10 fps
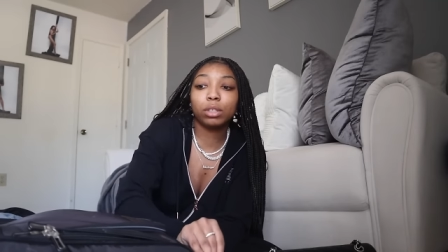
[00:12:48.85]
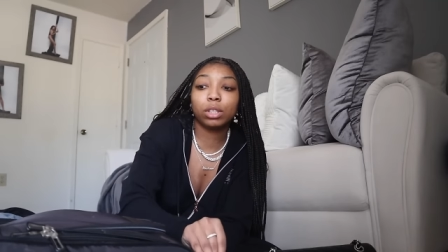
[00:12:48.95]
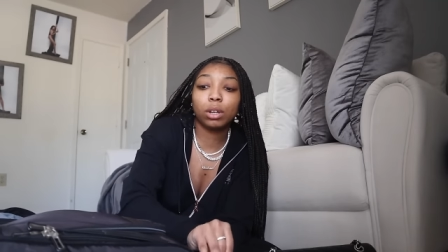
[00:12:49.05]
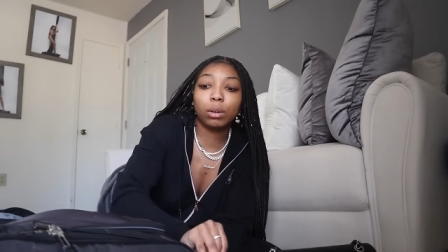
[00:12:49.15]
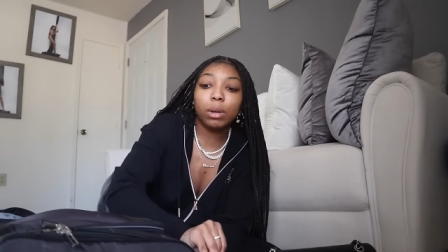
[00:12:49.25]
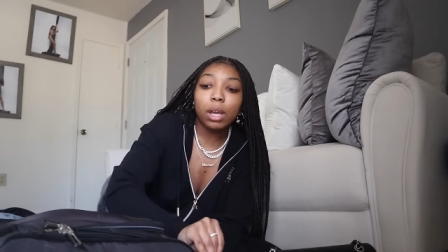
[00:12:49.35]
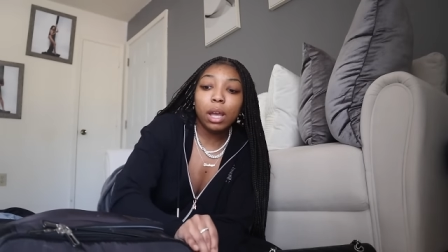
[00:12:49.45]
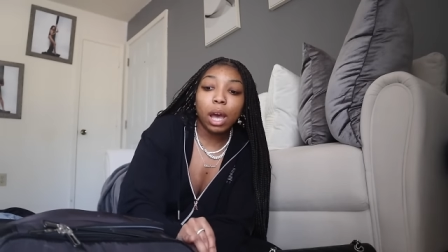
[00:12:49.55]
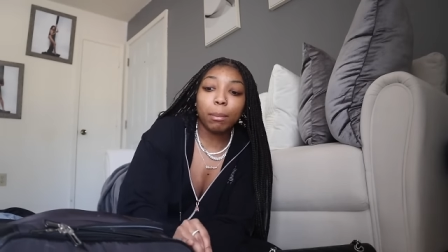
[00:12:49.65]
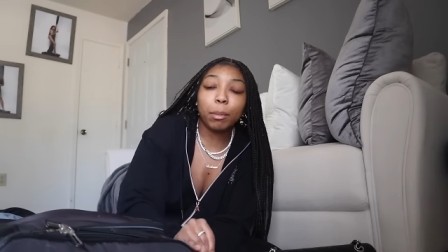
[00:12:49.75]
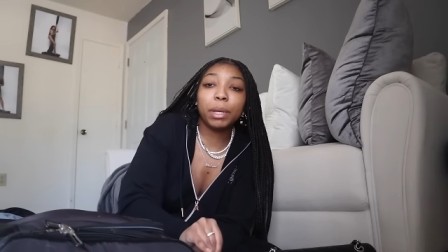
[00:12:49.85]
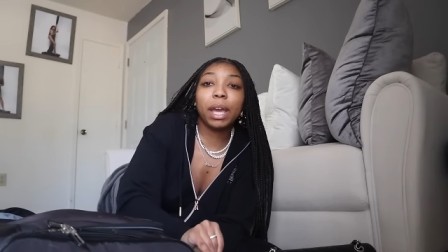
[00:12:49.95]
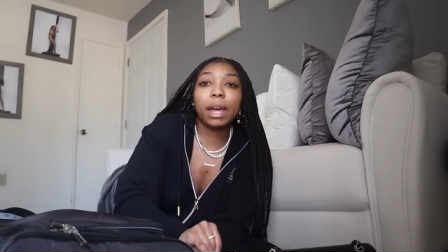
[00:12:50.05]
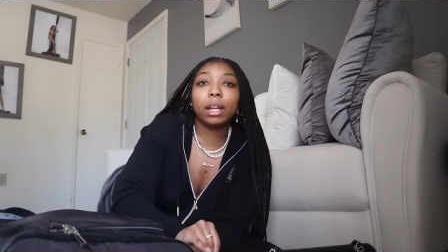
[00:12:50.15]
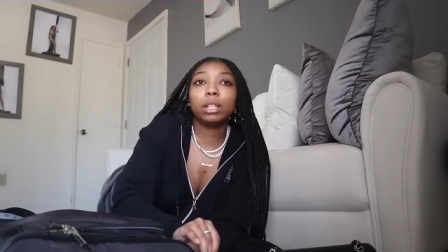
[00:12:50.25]
So I'm gonna be
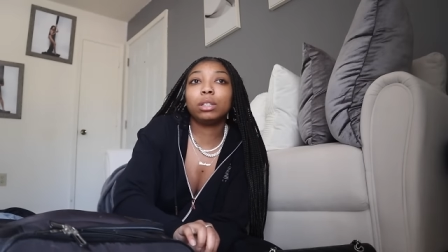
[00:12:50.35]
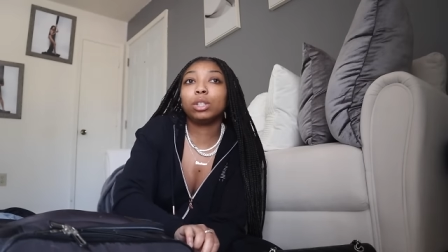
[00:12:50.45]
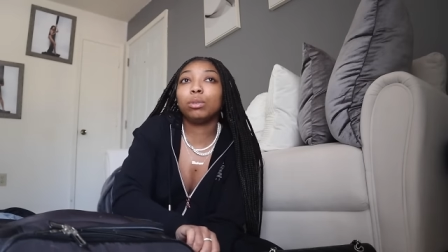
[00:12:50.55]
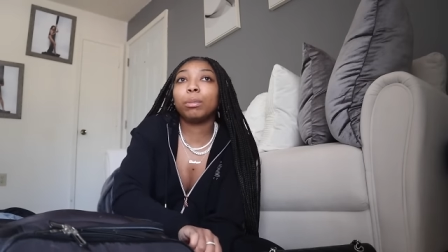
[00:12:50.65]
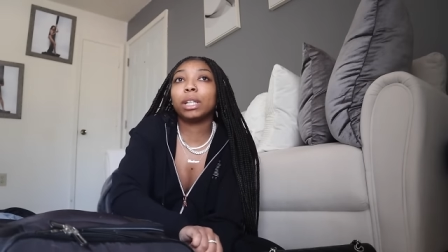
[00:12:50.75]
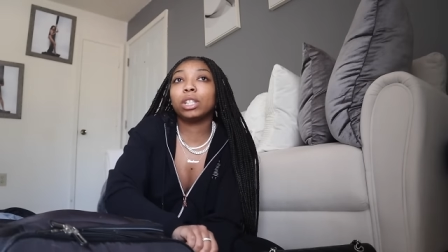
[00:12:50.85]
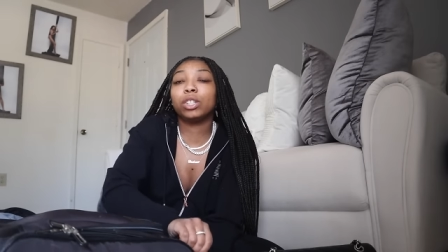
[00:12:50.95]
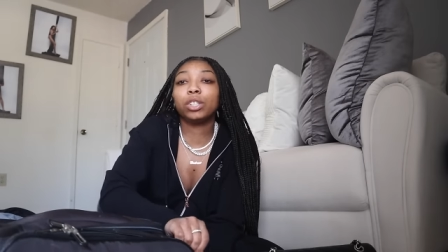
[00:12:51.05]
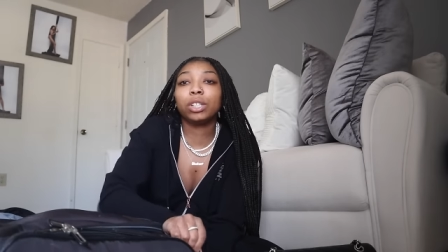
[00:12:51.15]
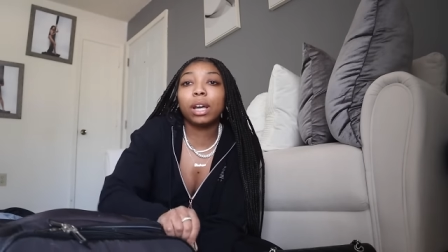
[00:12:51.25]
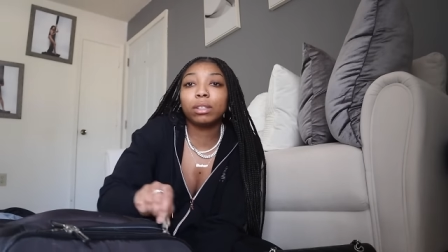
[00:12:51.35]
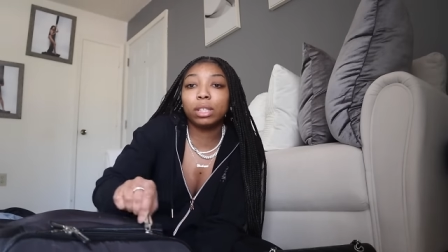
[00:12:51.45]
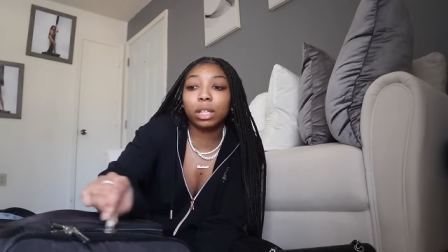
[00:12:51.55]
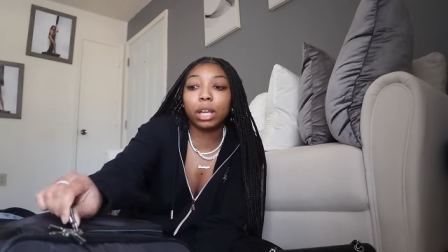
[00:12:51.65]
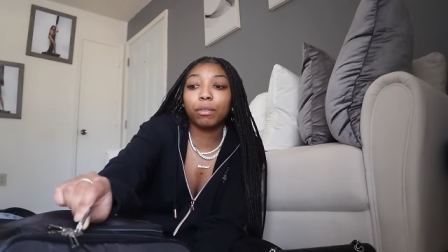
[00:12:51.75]
headed to my sister's house
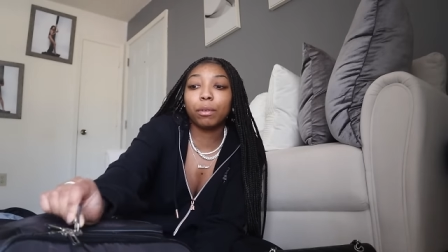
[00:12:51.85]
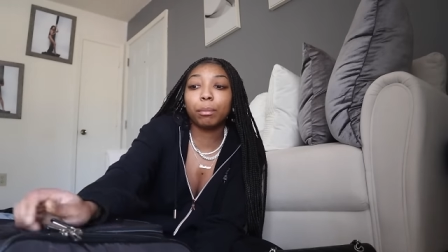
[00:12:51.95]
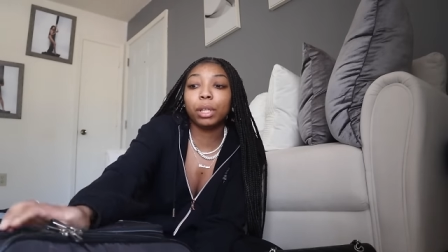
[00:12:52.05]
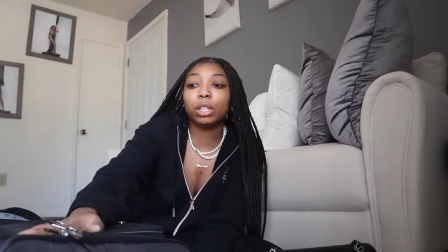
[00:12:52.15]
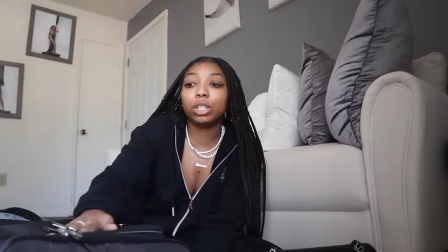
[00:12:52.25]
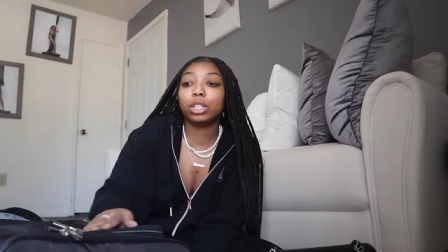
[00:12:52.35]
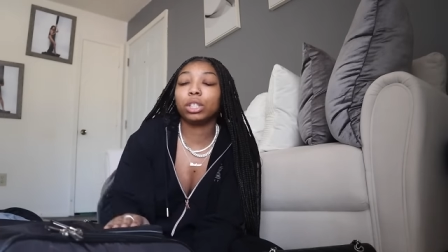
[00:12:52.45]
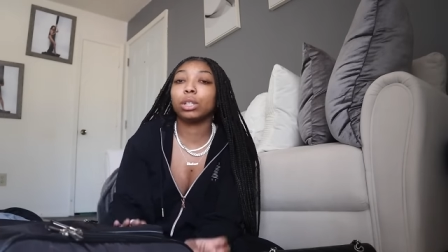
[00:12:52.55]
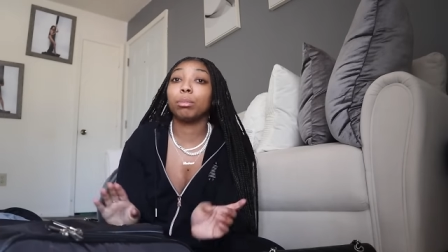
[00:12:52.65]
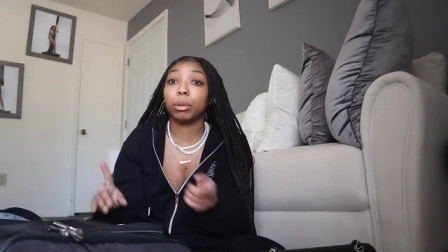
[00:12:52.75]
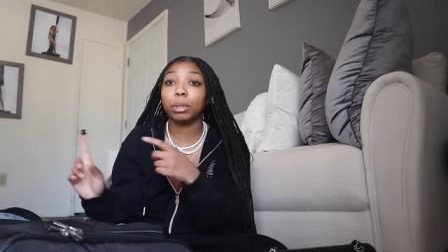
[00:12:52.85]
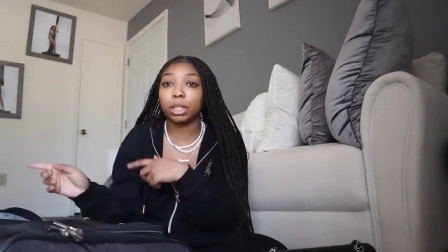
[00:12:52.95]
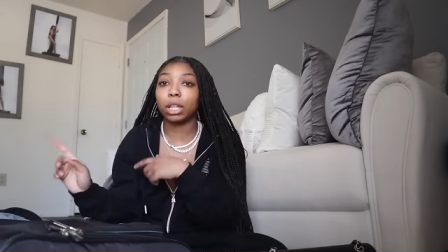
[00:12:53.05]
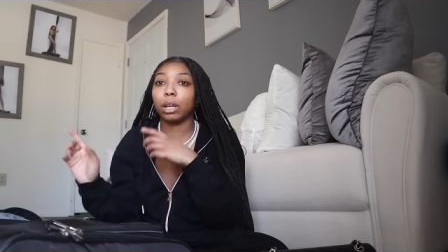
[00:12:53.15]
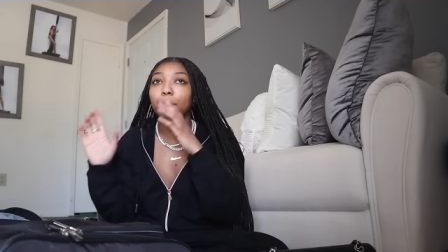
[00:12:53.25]
to get Ramesh to bring me
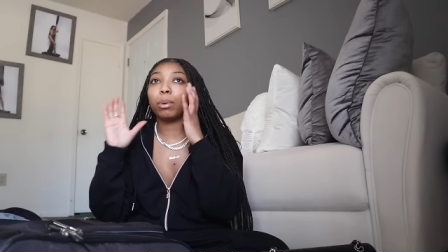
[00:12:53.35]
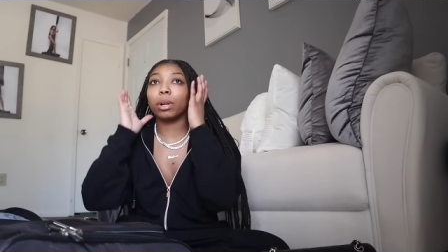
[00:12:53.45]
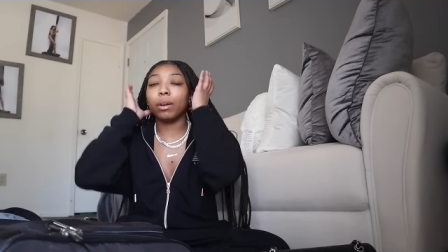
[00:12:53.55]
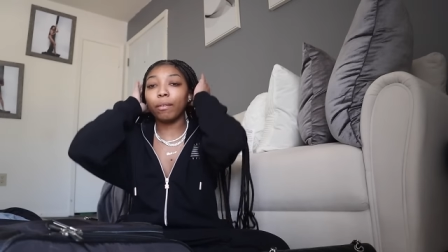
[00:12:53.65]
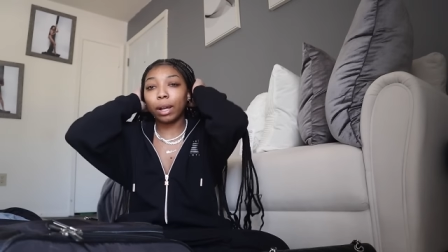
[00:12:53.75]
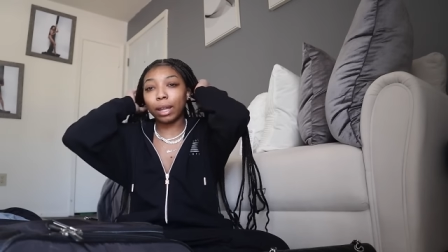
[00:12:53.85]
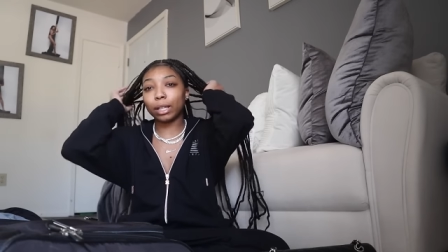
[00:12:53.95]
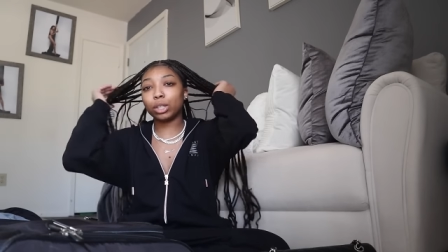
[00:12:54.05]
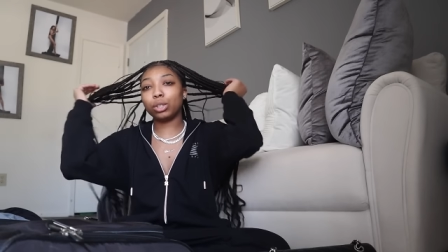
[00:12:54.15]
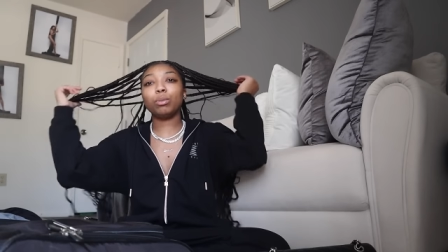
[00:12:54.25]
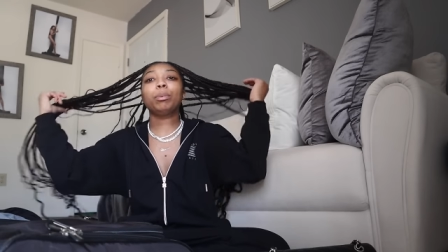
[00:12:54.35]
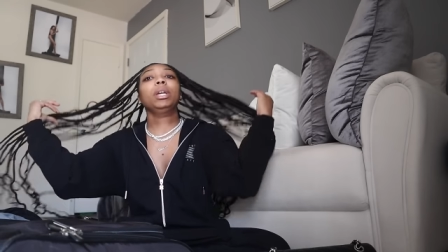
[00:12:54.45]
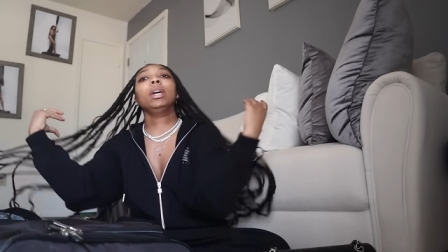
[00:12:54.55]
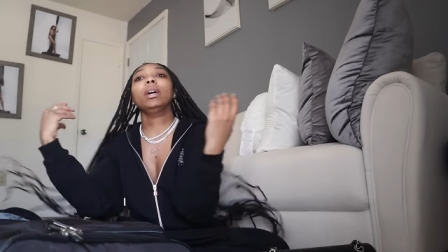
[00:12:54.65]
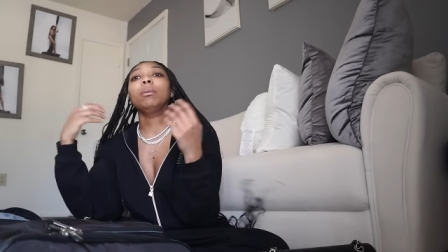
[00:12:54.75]
to the airport around like 2
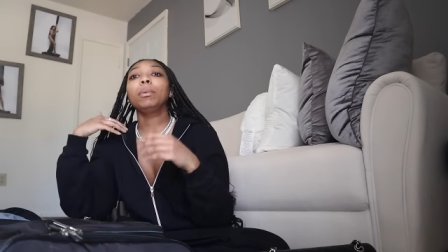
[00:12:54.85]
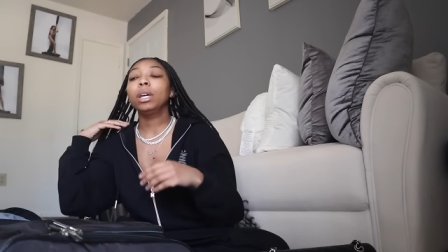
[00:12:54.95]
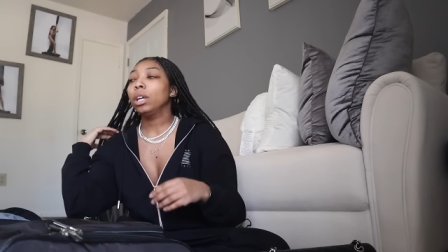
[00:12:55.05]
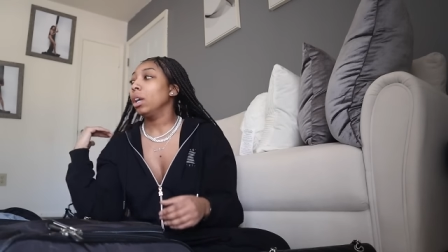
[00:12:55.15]
p.m